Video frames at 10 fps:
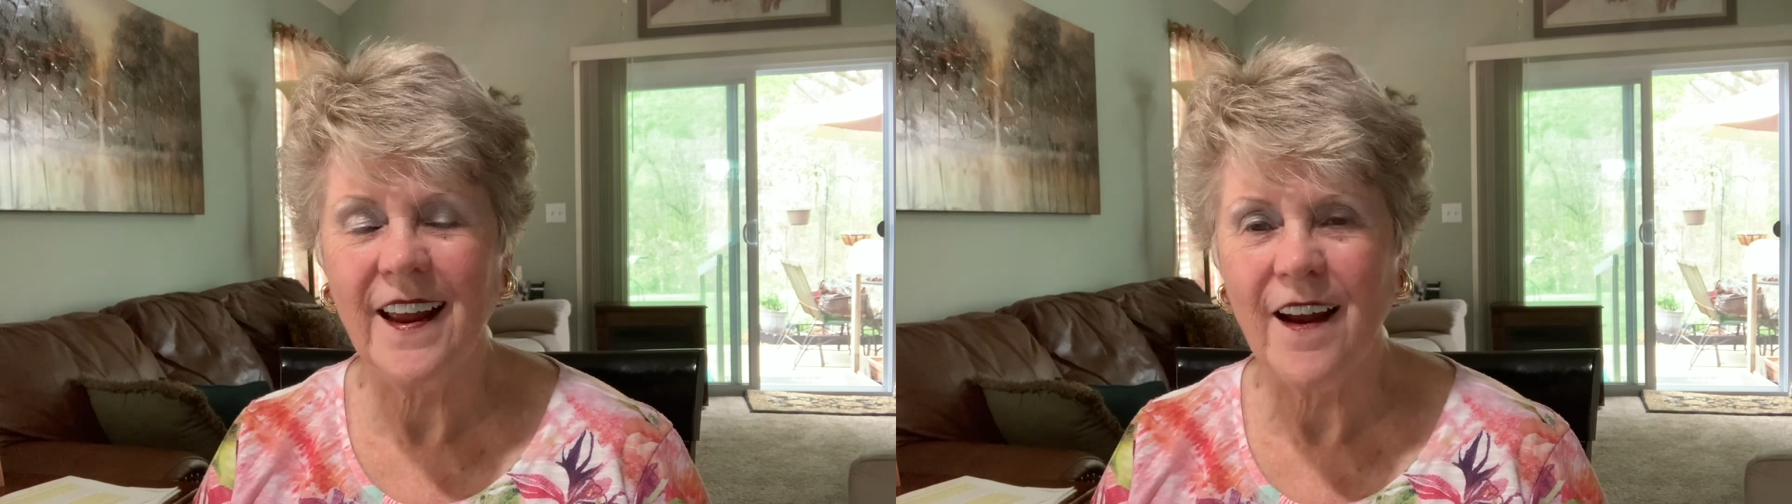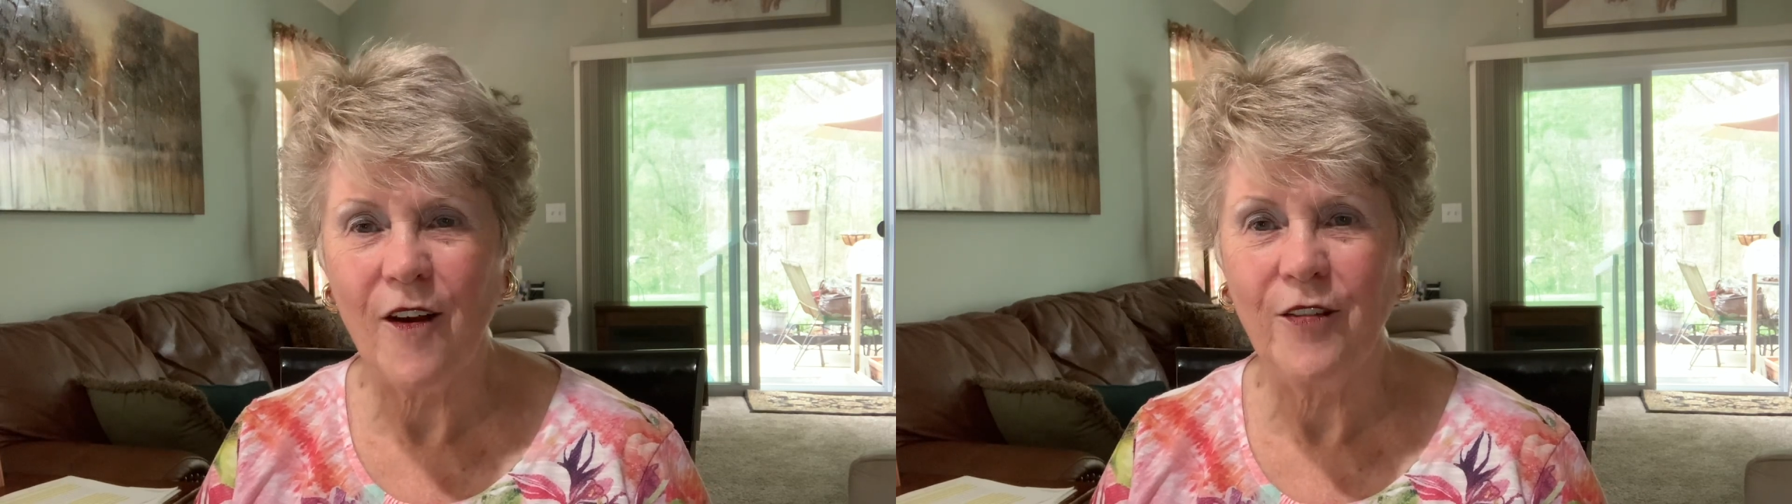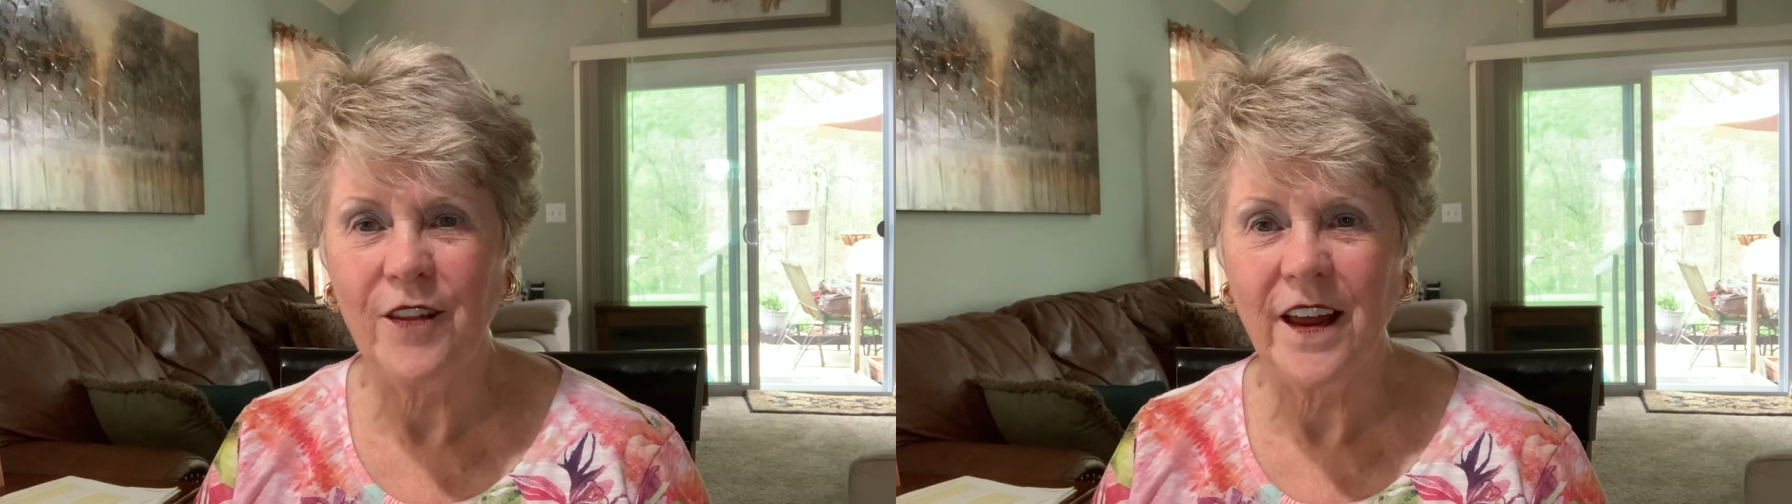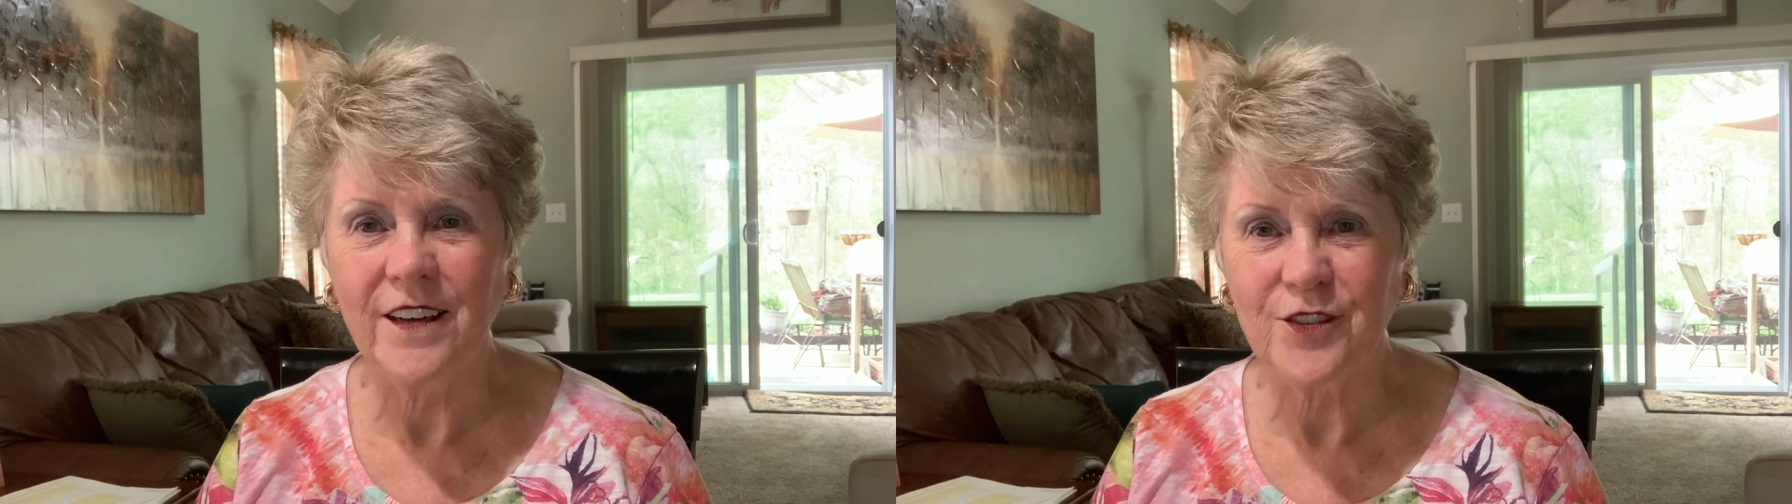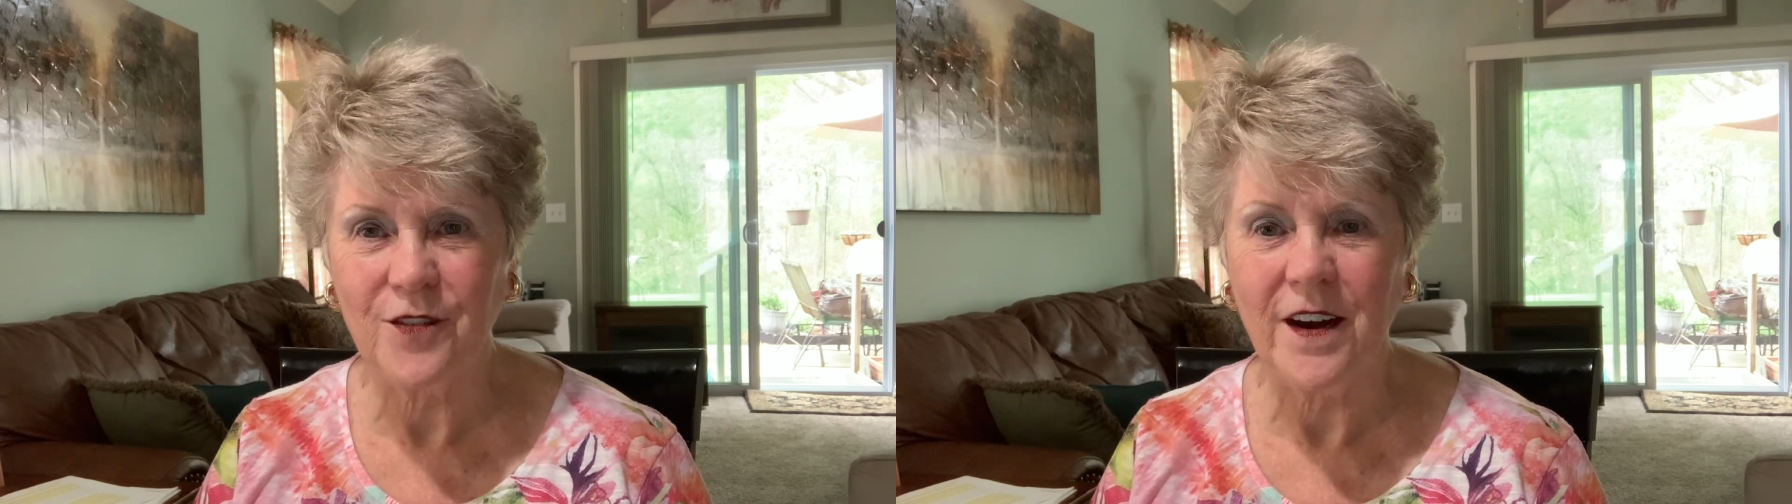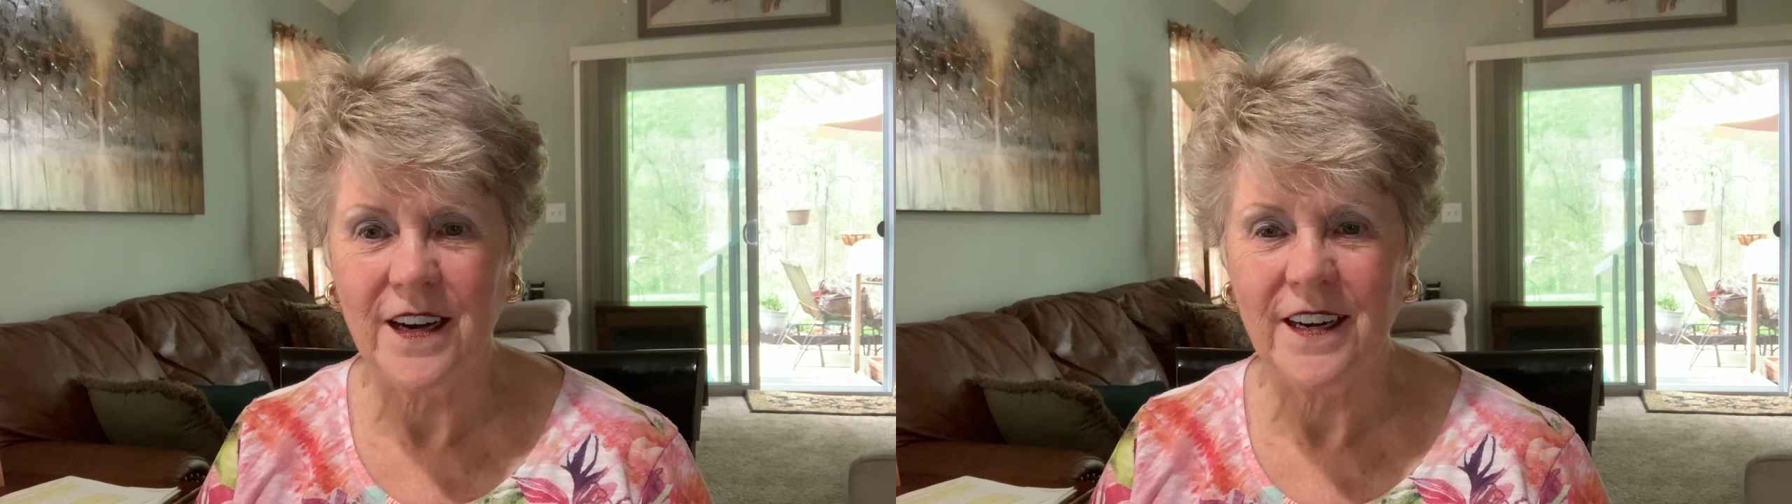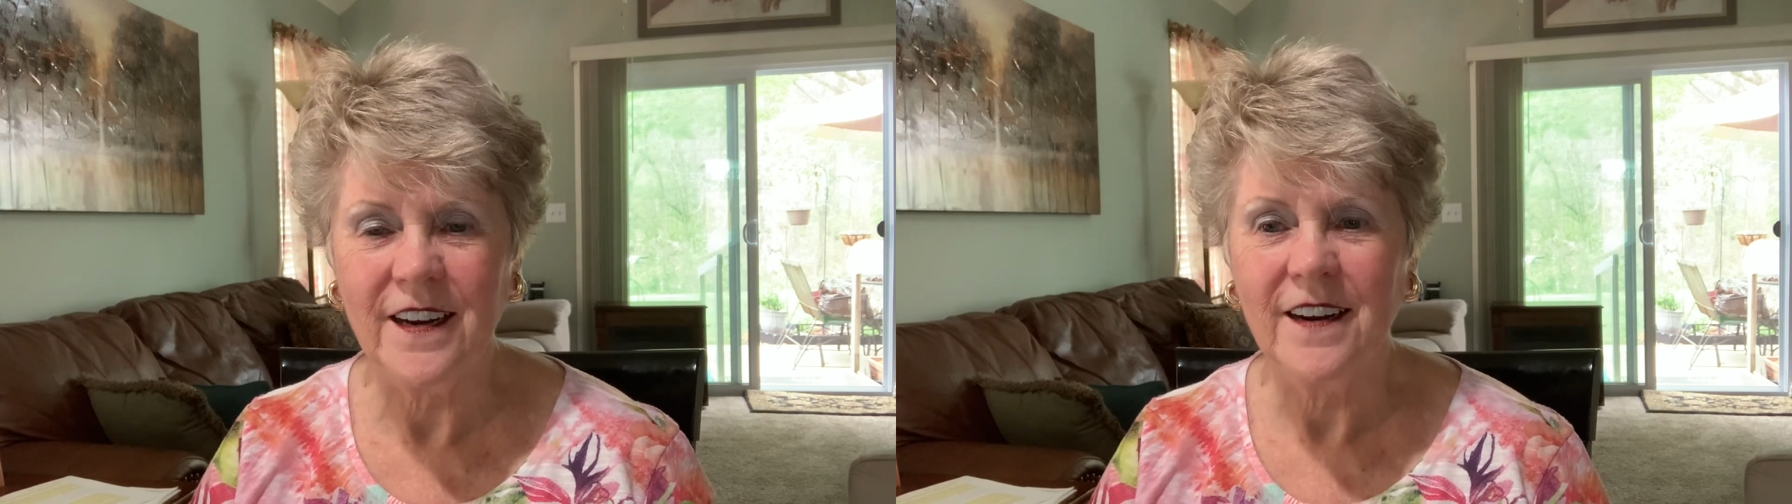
on that train.